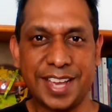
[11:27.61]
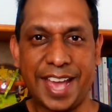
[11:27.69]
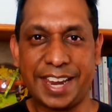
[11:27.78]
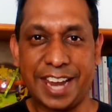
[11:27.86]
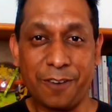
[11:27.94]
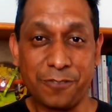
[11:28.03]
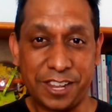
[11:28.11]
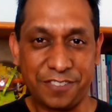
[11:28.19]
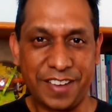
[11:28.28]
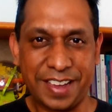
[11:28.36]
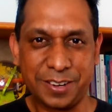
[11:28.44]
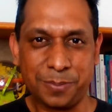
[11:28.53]
And now for the
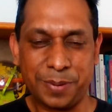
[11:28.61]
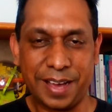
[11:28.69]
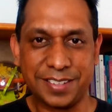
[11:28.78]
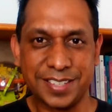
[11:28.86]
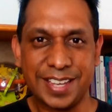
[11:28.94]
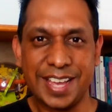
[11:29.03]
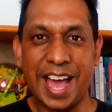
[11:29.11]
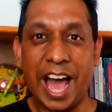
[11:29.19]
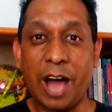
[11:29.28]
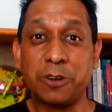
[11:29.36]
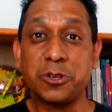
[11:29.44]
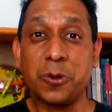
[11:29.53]
final part,
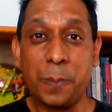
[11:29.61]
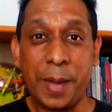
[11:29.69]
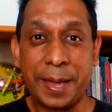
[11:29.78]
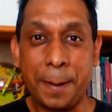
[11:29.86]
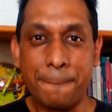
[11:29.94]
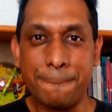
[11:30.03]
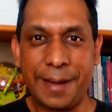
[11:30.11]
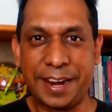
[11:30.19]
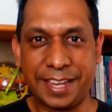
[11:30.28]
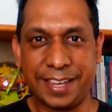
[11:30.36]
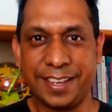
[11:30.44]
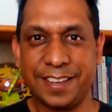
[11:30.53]
how do you make
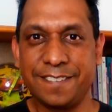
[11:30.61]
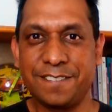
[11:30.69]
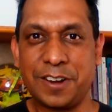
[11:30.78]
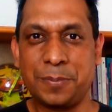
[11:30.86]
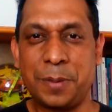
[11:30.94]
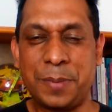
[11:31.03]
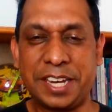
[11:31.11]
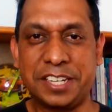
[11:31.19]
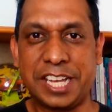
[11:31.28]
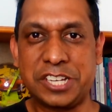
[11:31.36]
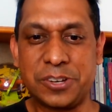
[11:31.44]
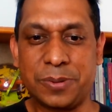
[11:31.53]
money from a
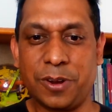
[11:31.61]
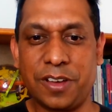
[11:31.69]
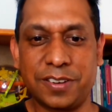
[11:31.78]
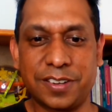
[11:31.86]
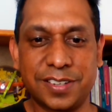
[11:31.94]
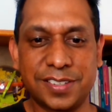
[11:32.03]
meditation blog?